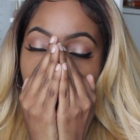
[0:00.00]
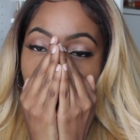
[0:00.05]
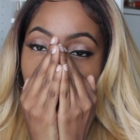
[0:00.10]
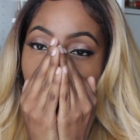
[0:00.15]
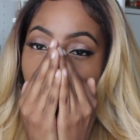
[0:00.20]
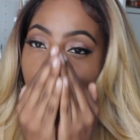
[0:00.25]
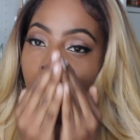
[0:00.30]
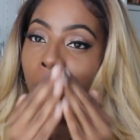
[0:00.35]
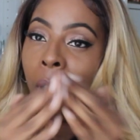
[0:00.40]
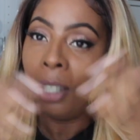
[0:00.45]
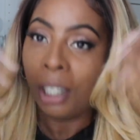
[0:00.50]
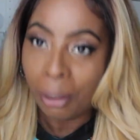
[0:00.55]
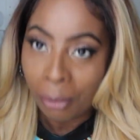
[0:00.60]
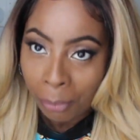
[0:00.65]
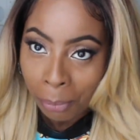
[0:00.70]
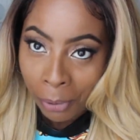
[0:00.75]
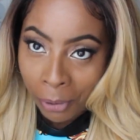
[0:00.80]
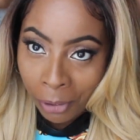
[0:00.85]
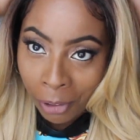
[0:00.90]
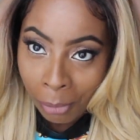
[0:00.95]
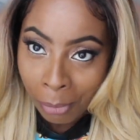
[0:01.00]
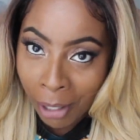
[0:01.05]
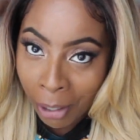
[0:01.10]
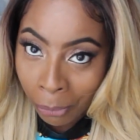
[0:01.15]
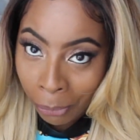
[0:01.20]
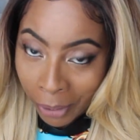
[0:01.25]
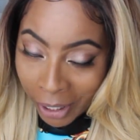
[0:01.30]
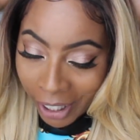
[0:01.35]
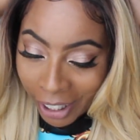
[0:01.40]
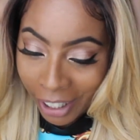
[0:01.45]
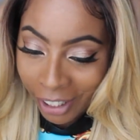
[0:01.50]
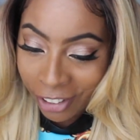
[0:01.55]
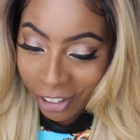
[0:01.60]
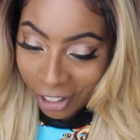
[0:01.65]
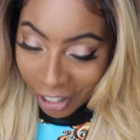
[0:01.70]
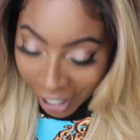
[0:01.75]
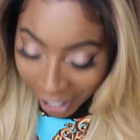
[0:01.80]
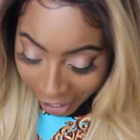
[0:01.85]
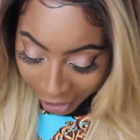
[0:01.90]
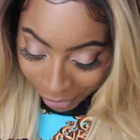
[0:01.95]
Whew, let me put it on my wig,
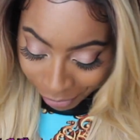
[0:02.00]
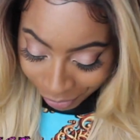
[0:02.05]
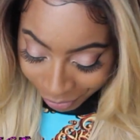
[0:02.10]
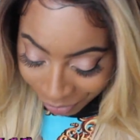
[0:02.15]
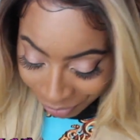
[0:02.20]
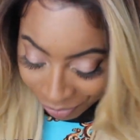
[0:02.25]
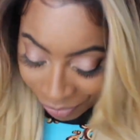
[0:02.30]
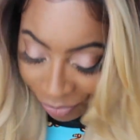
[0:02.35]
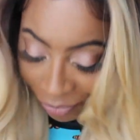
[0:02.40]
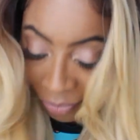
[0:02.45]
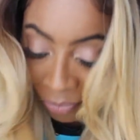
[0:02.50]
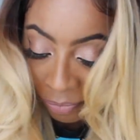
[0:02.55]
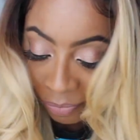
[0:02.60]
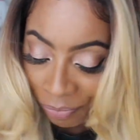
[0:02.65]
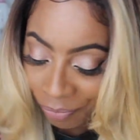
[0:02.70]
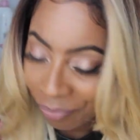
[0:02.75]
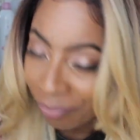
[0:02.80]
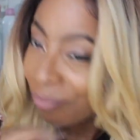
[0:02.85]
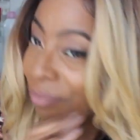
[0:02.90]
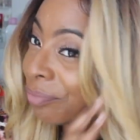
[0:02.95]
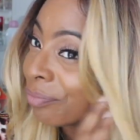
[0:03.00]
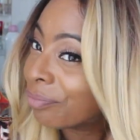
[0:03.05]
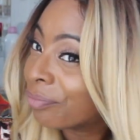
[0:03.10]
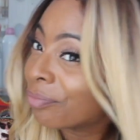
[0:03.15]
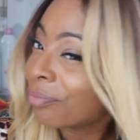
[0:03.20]
child. Mm-hmm.